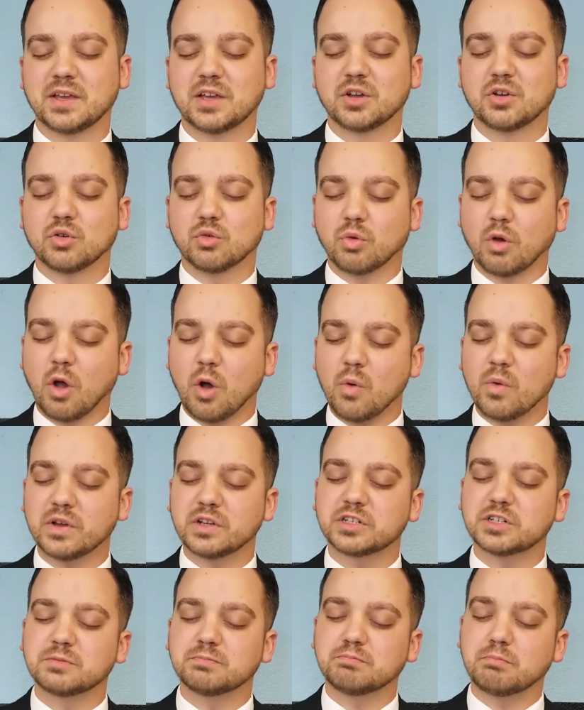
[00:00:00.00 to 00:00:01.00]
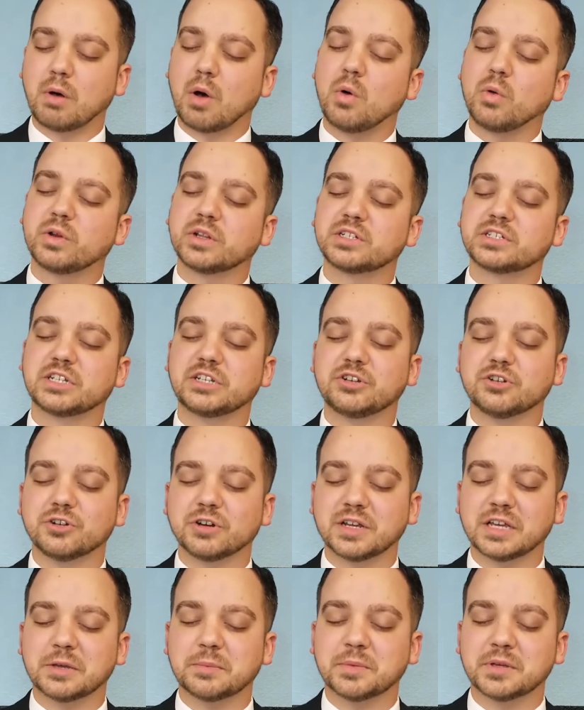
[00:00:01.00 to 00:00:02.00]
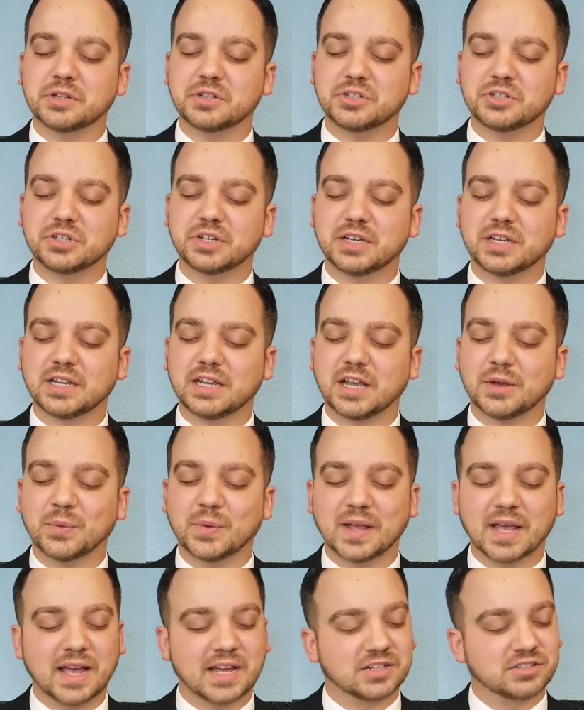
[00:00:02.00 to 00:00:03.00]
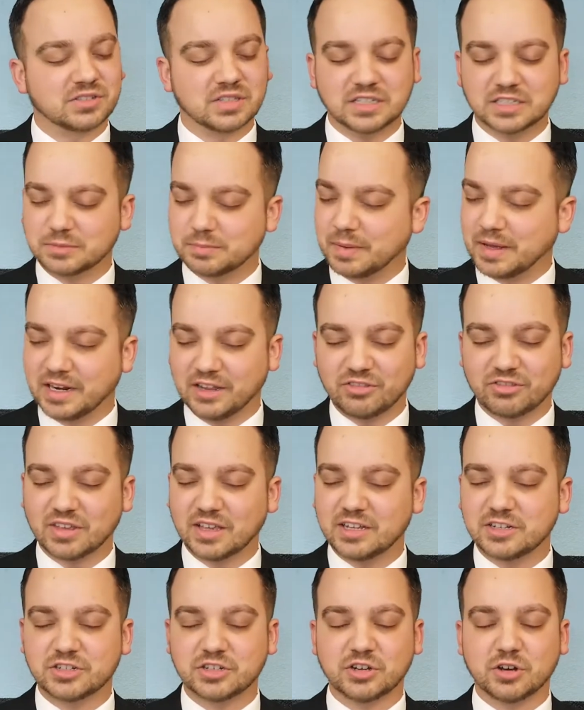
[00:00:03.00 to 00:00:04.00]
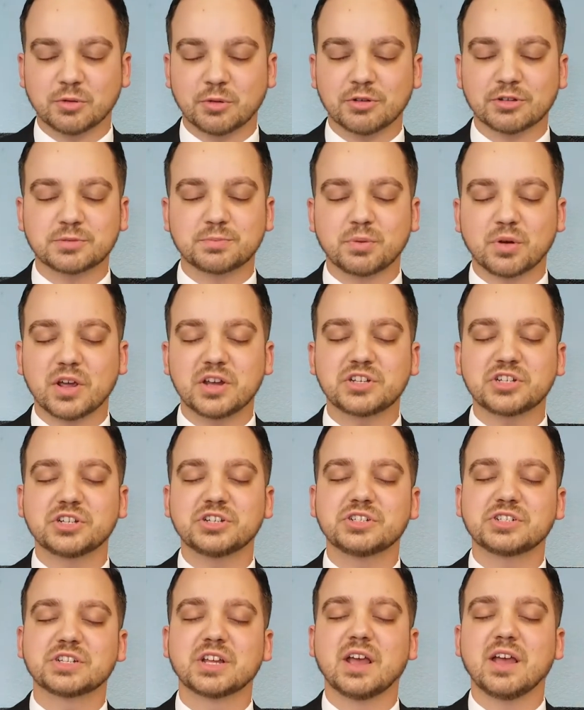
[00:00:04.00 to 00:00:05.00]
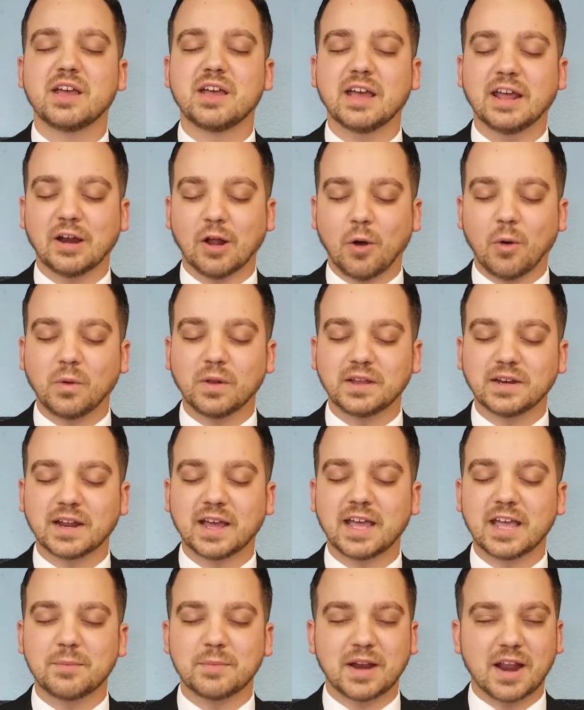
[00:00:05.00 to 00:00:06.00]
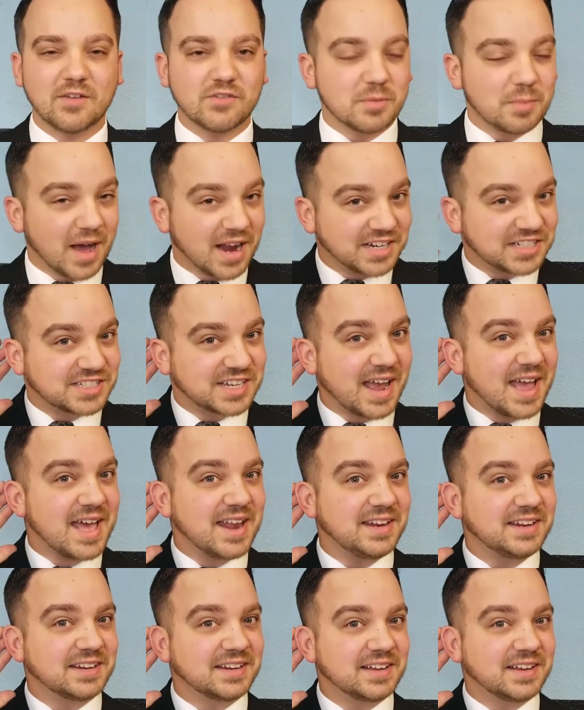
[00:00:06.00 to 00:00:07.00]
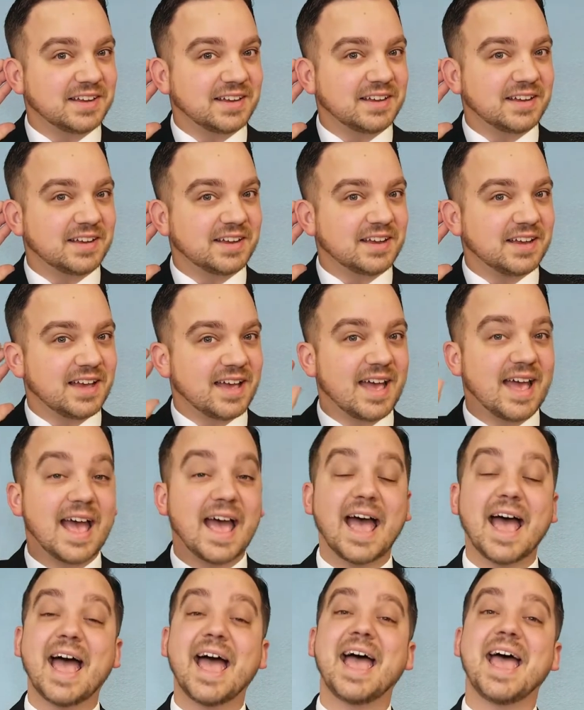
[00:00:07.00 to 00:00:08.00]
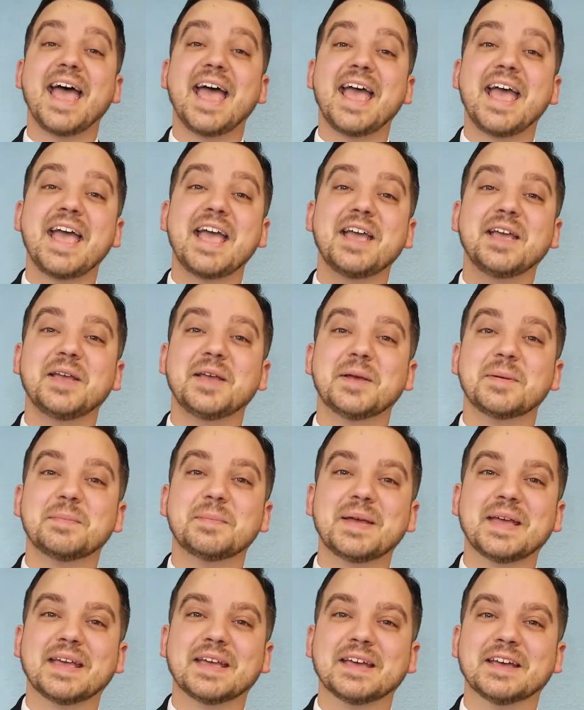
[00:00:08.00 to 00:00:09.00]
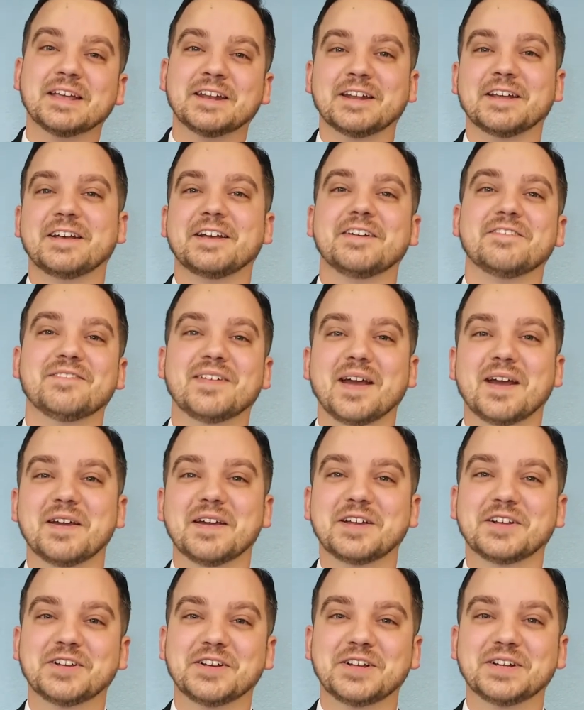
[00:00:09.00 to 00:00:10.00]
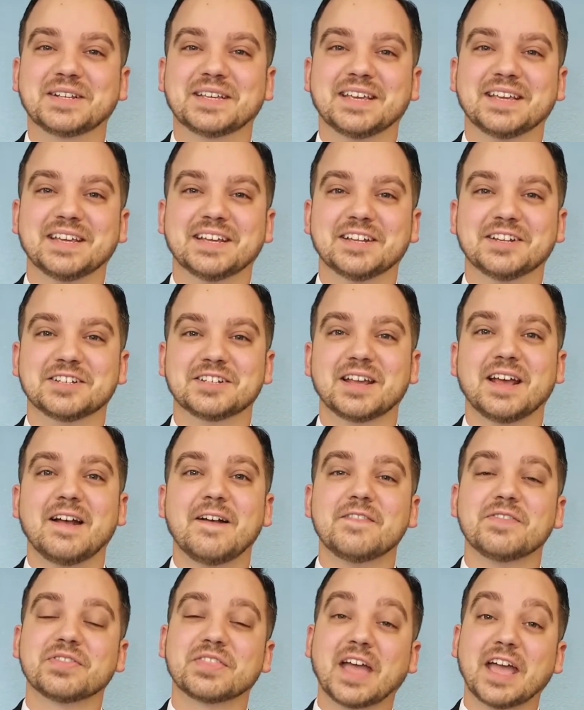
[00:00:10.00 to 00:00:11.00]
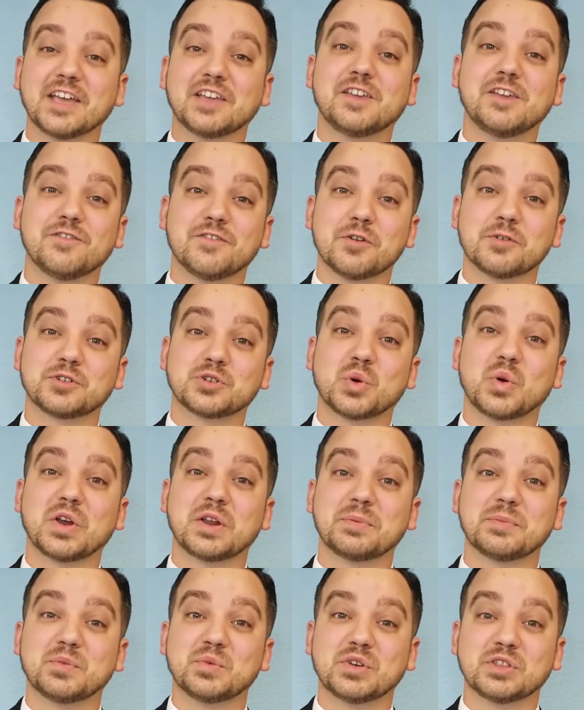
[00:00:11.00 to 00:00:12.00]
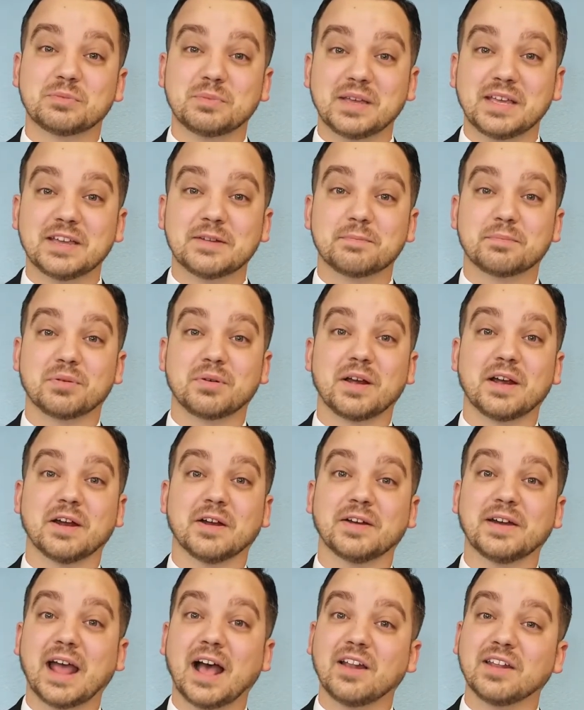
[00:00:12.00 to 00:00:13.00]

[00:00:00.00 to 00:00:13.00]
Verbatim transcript: Grow us, mold us in your image. And we ask these many things in your most precious and holy name. And everybody said, Amen. Very good, kids. Thank you for joining with me in prayer. Now,